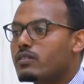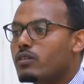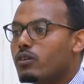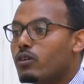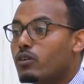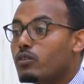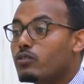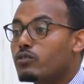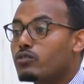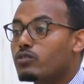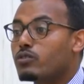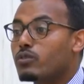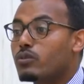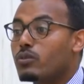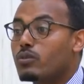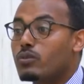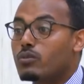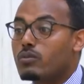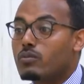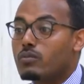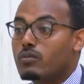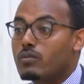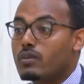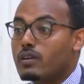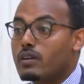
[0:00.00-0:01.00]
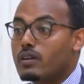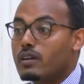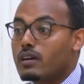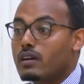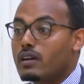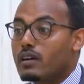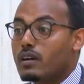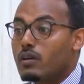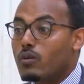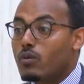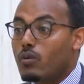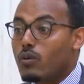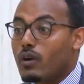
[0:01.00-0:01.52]
also
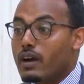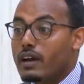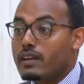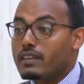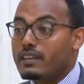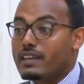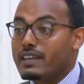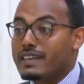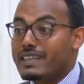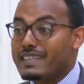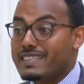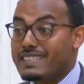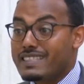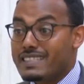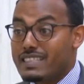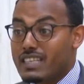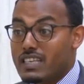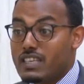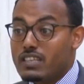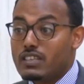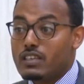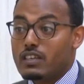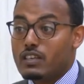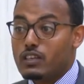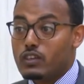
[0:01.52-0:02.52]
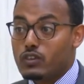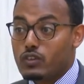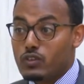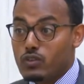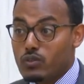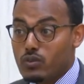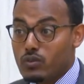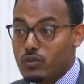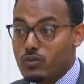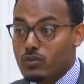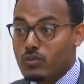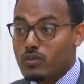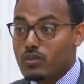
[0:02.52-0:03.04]
quite an existential
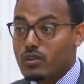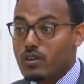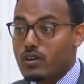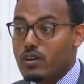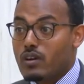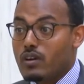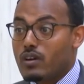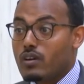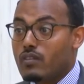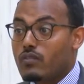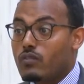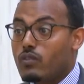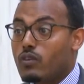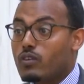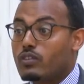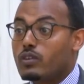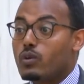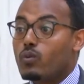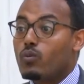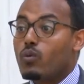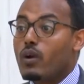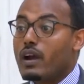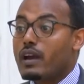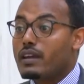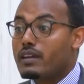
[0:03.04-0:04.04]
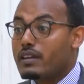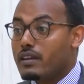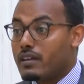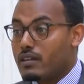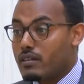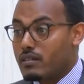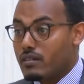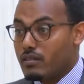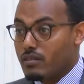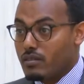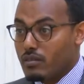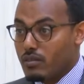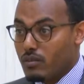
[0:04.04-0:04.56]
issue for the wider
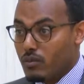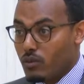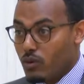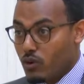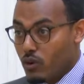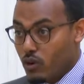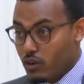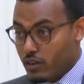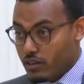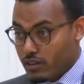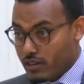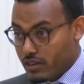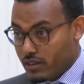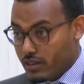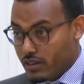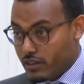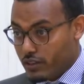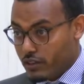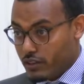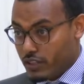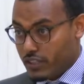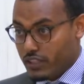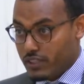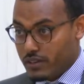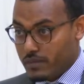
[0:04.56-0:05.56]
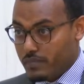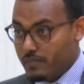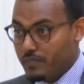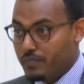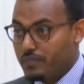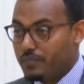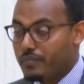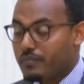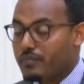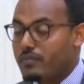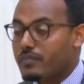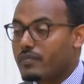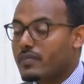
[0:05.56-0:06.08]
Horn region.
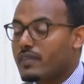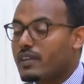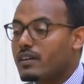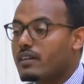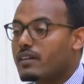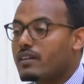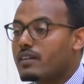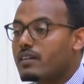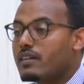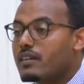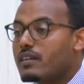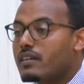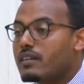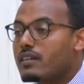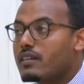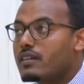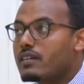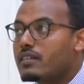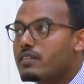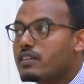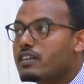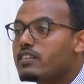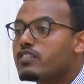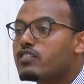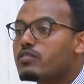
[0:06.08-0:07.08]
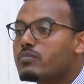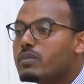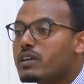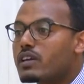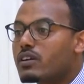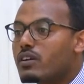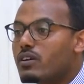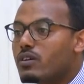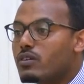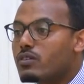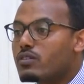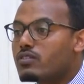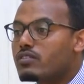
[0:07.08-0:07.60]
This is
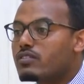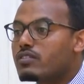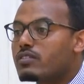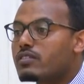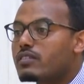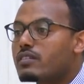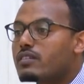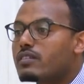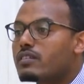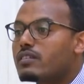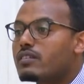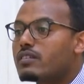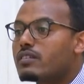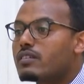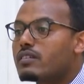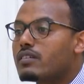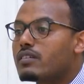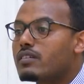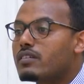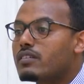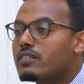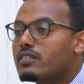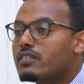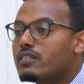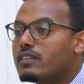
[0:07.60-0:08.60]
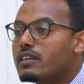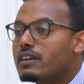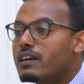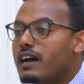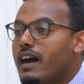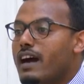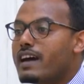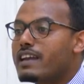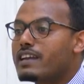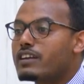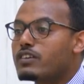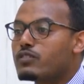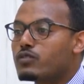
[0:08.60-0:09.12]
because the
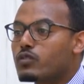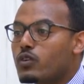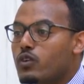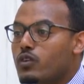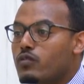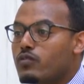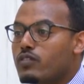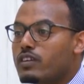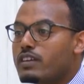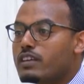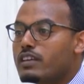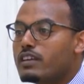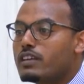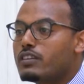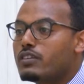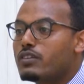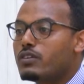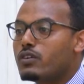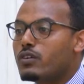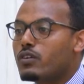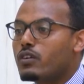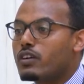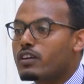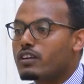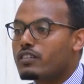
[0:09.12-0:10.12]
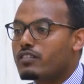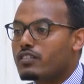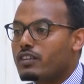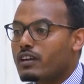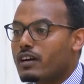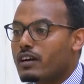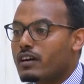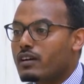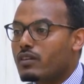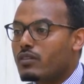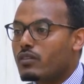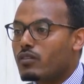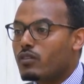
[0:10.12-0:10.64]
unresolved
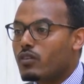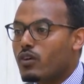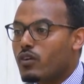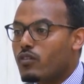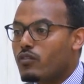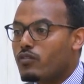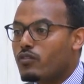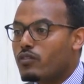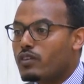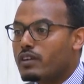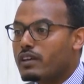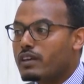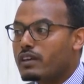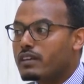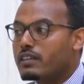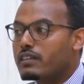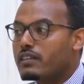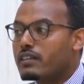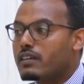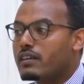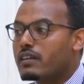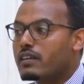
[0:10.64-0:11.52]
Ethio-Eritrea conflict